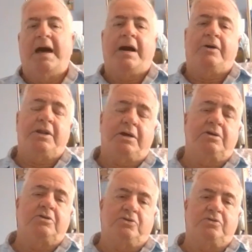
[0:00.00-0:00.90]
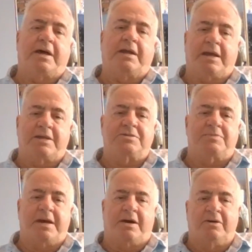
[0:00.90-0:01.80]
How are they going to do that against a
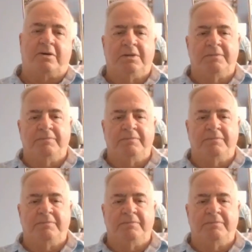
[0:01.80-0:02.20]
male?